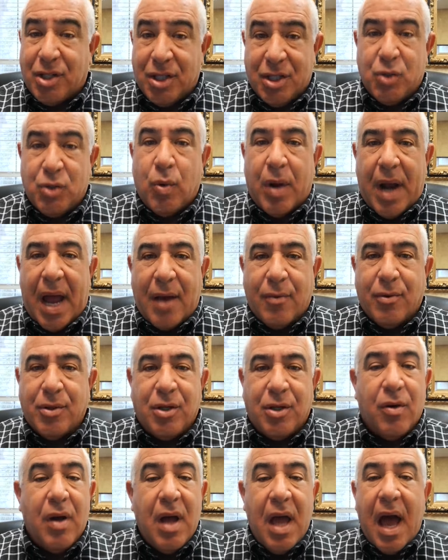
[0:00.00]
This is what I would
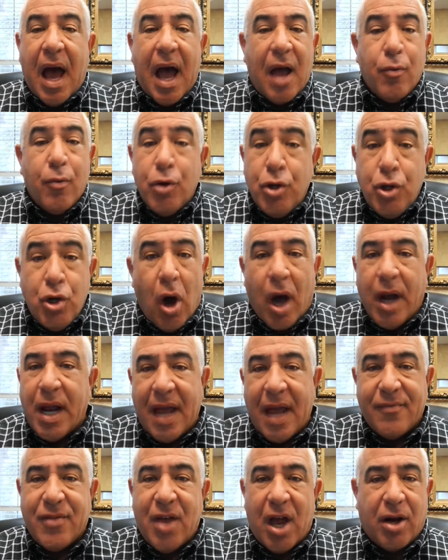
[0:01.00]
do. I would not
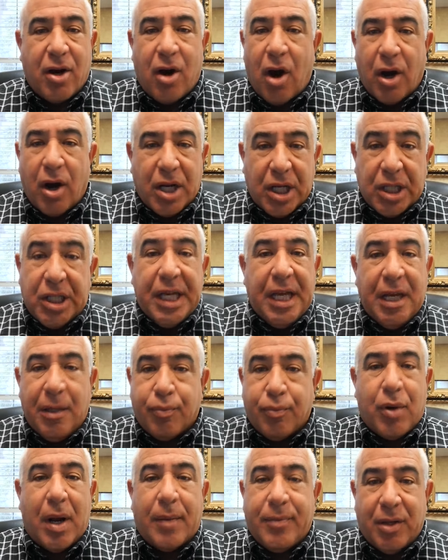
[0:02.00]
have that car clean,
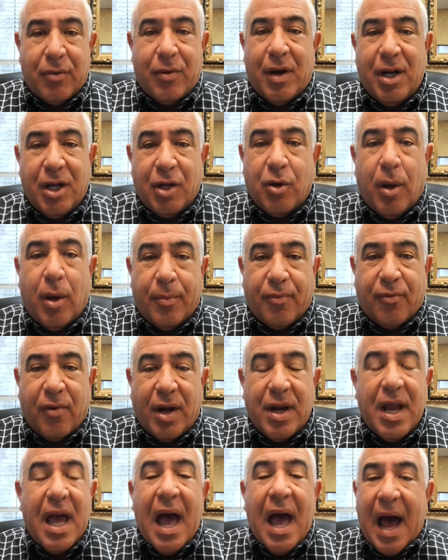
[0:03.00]
prepped, and ready to go up front.